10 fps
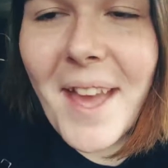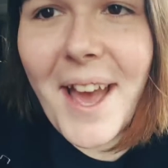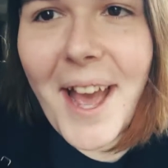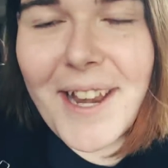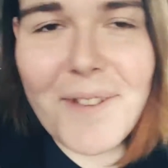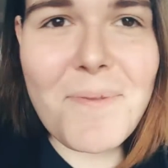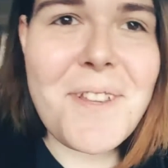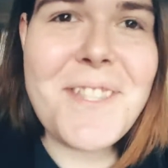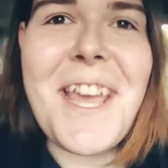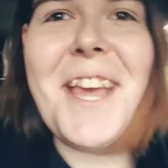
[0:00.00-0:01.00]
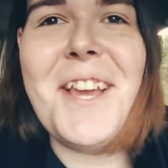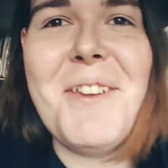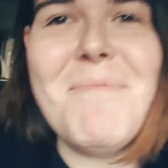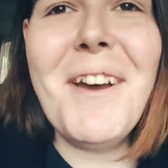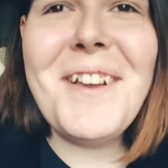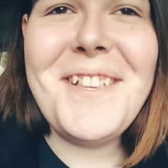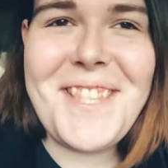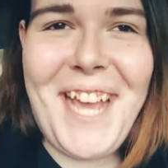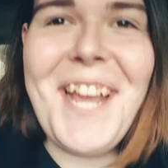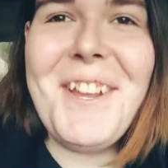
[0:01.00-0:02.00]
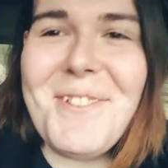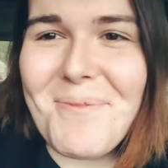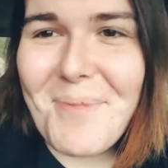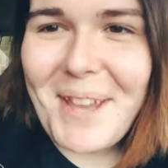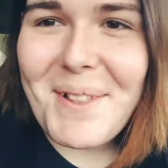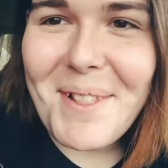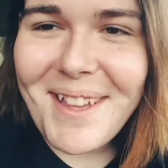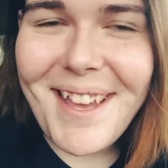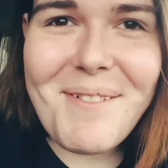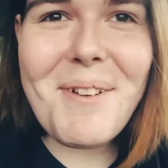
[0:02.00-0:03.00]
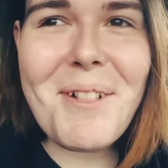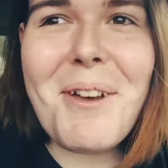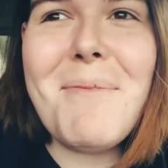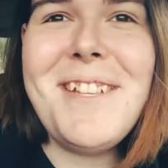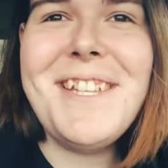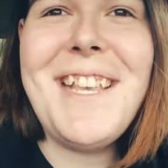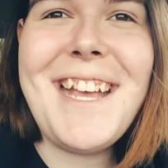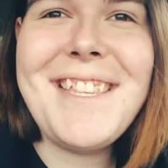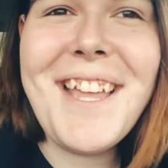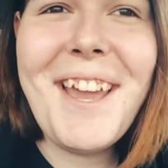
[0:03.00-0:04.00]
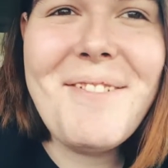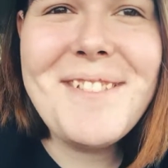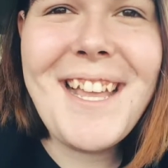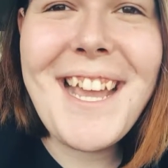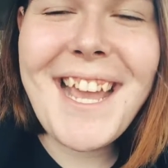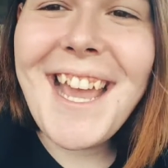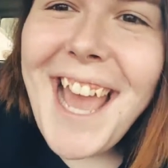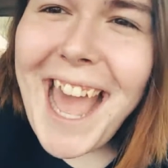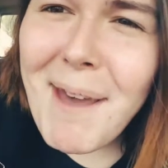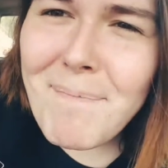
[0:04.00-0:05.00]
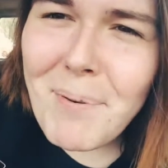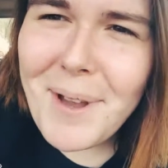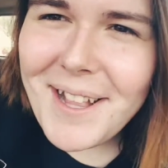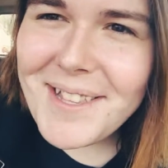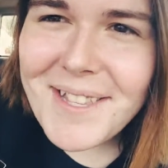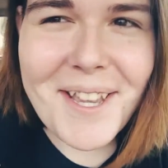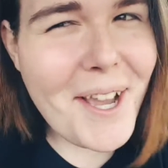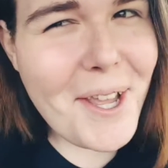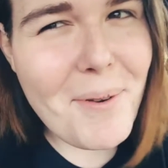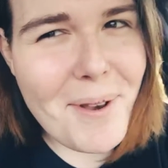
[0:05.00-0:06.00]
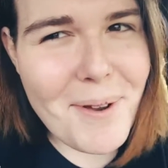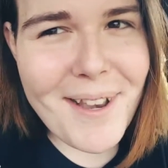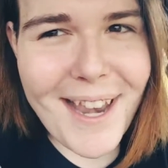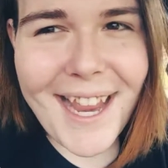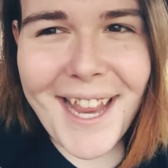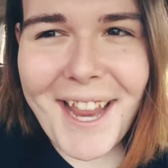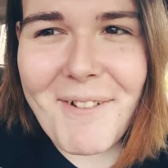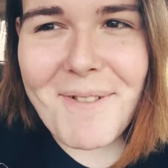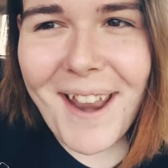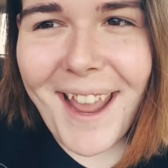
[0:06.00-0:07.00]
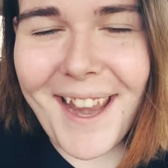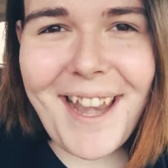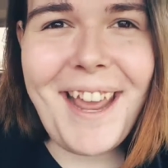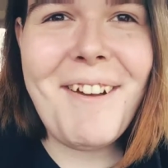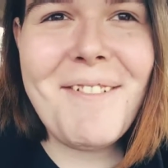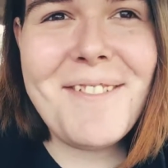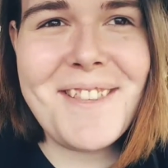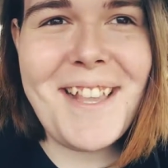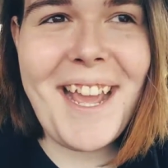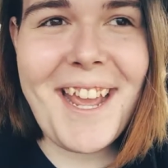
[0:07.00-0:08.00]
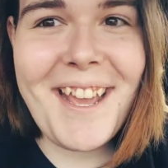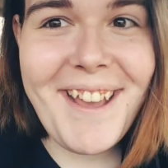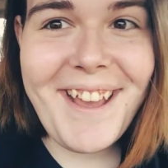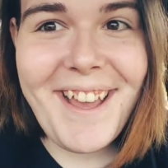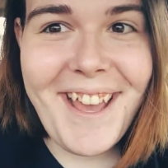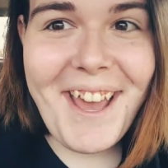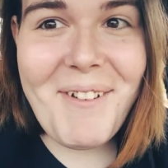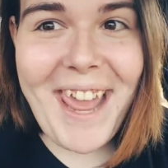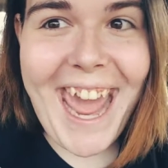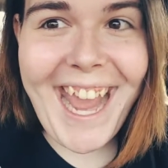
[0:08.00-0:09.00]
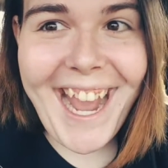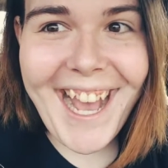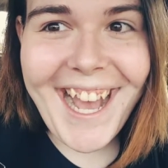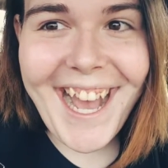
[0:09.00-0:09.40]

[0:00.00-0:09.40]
I just want to say a humongous thank you to Will. Will commented last night, it was like, at points, you look like Keira Knightley. I was just like, okay.